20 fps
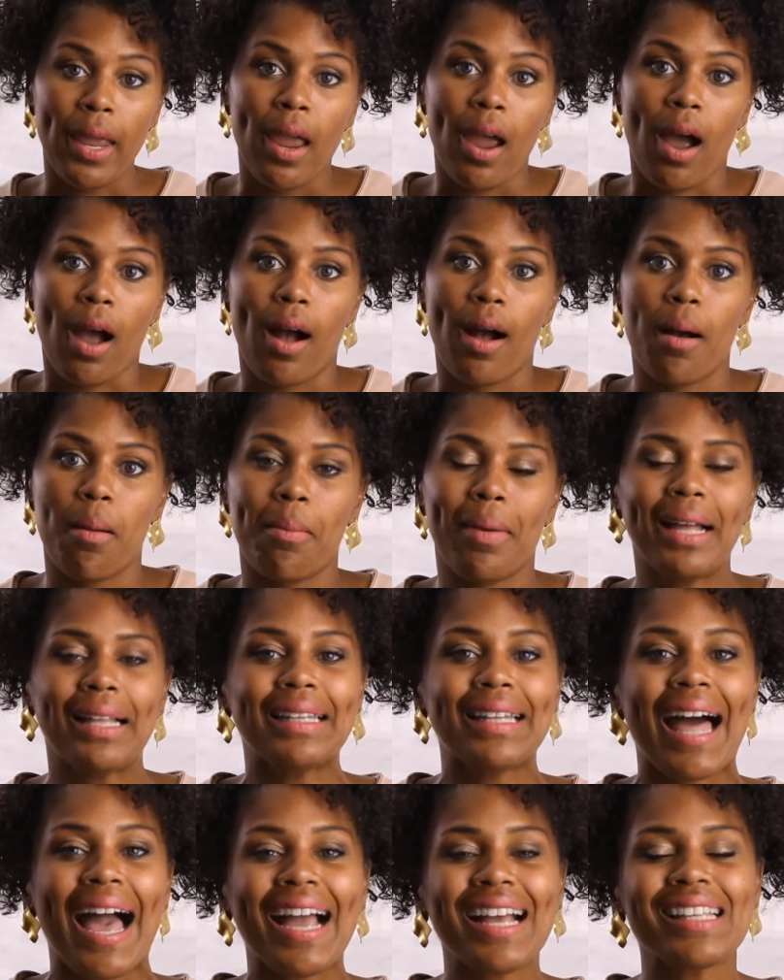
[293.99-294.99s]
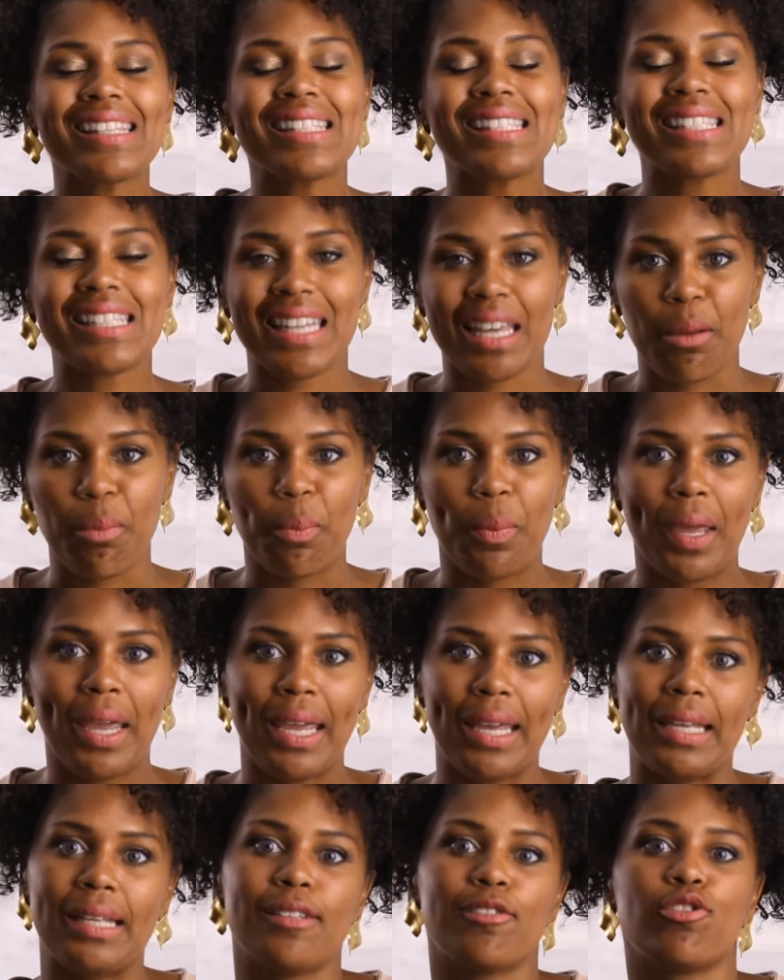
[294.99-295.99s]
My last tip
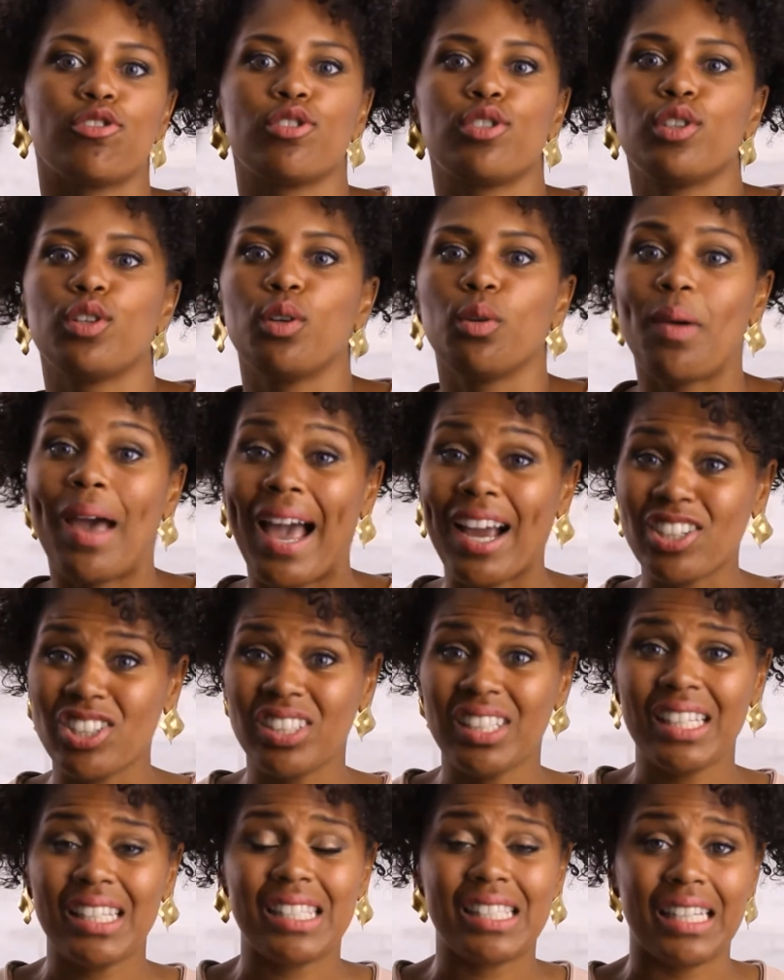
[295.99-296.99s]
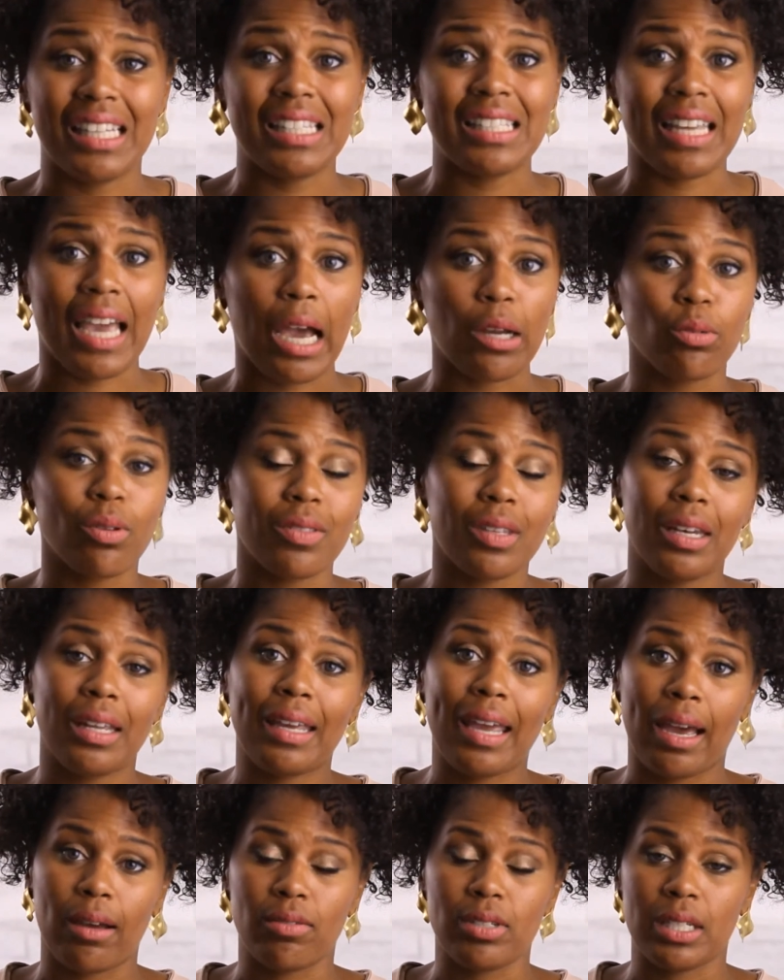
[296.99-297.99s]
is to actually sit down with an
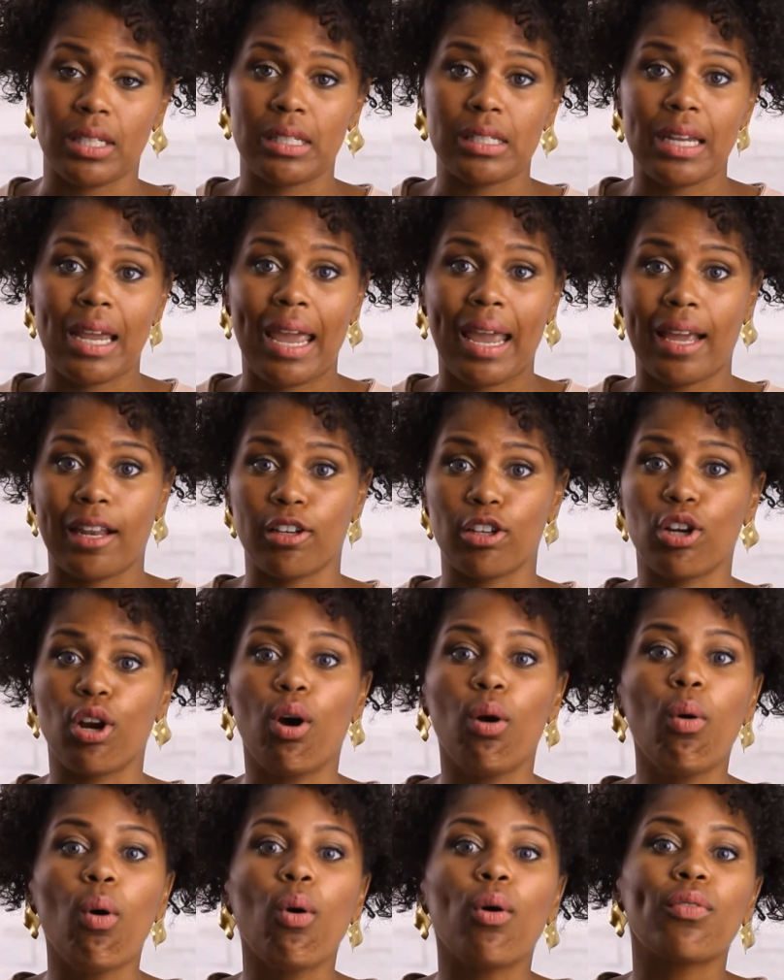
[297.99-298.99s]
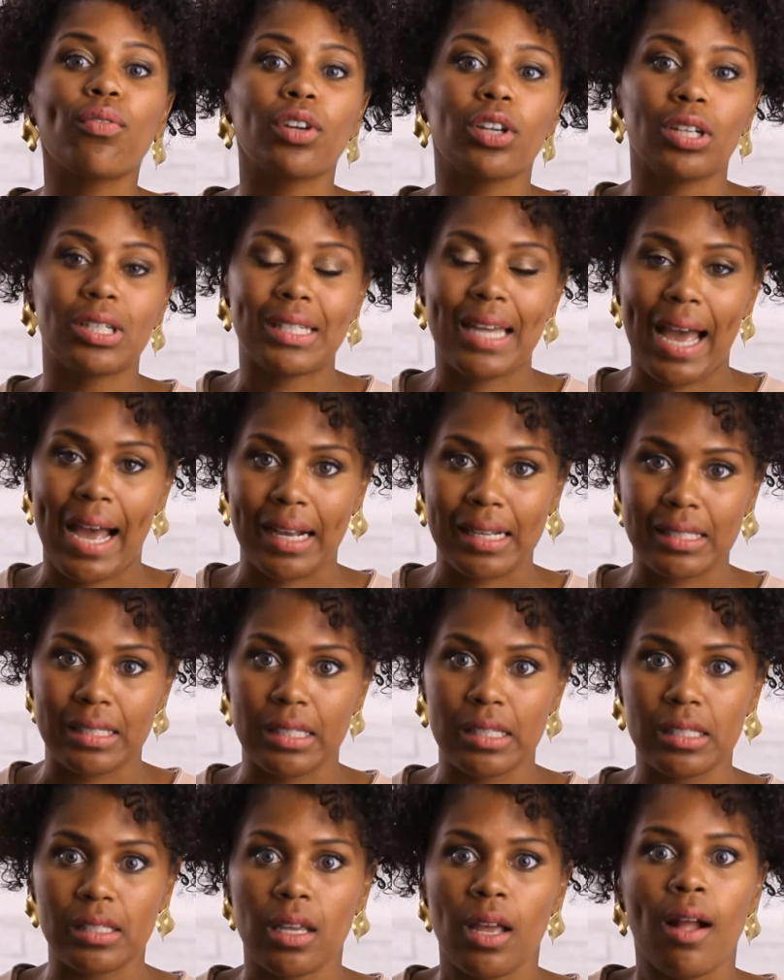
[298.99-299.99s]
accountant and go over your
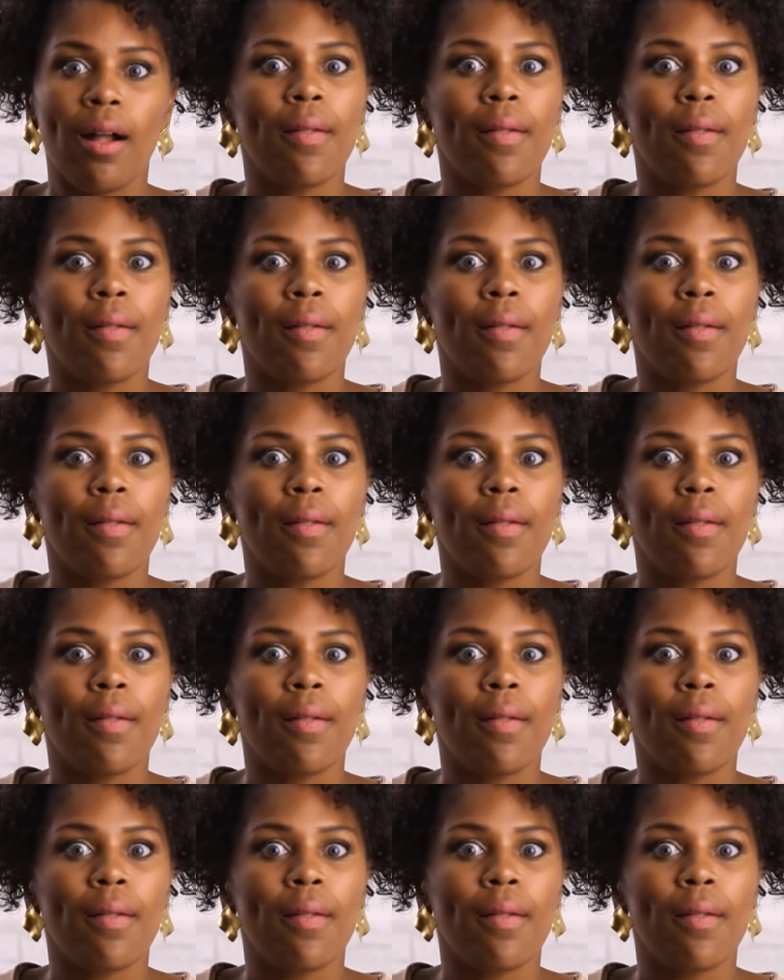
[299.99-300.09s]
taxes.